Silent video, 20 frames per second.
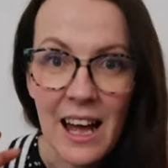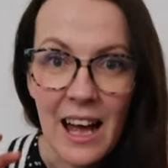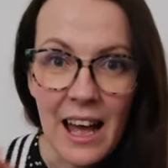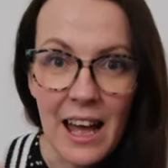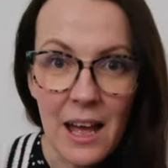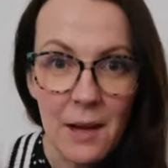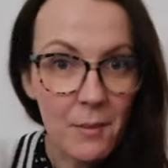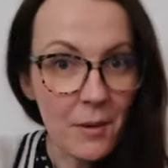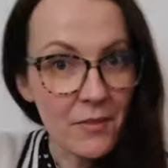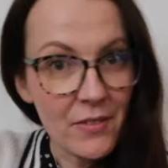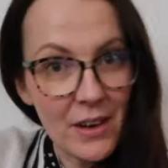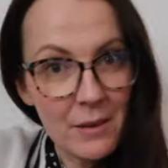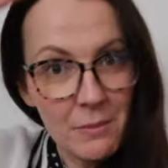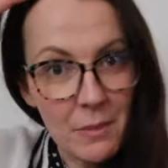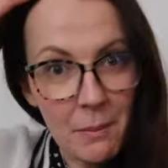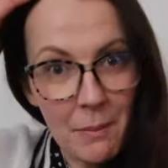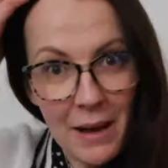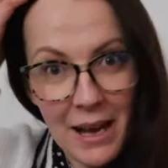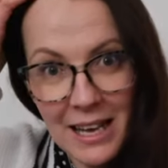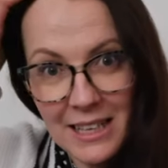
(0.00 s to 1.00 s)
I've had
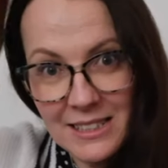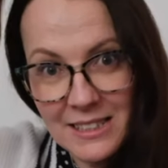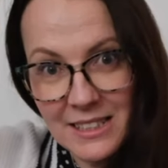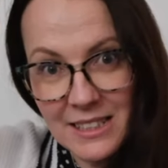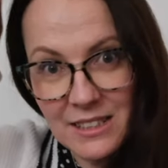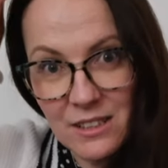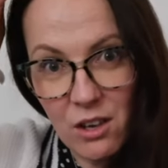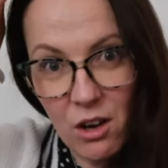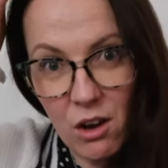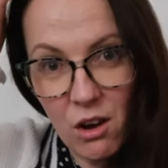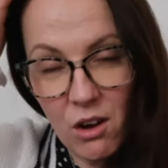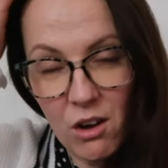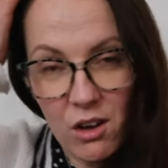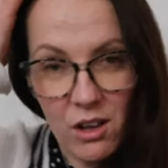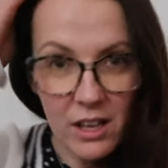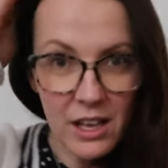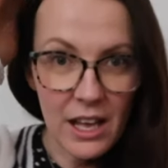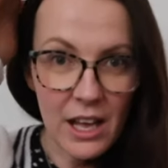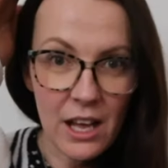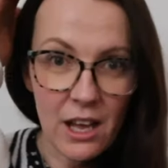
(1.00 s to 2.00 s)
my parting
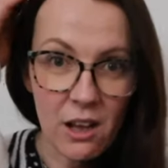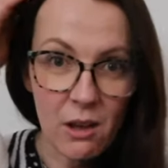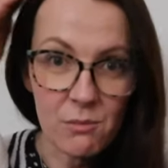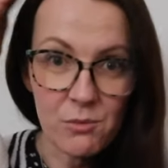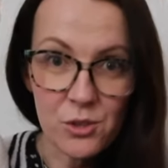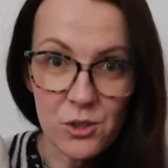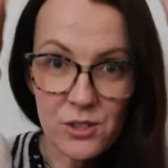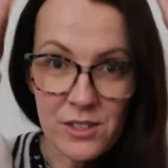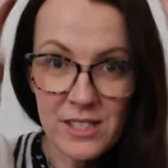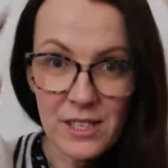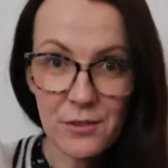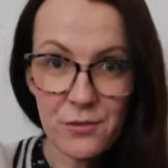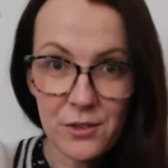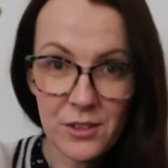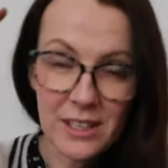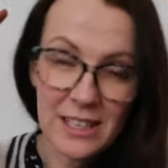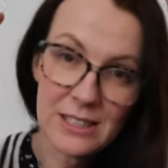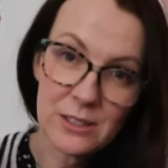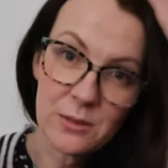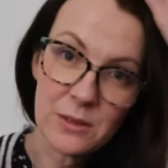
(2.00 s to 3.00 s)
done
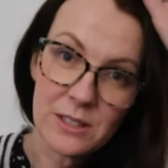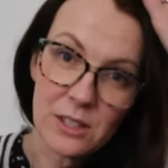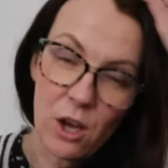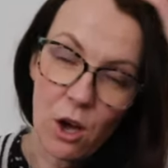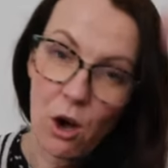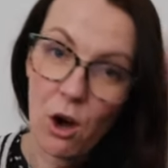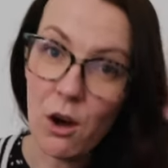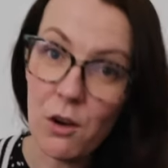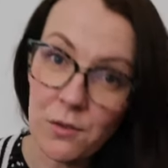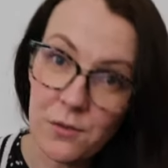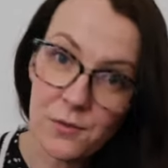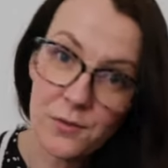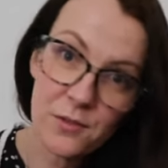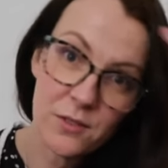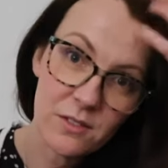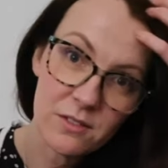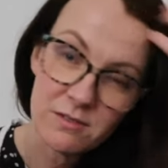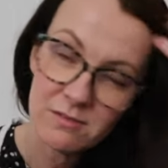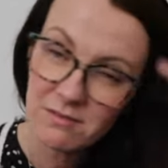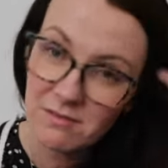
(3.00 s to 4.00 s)
differently. So it's off.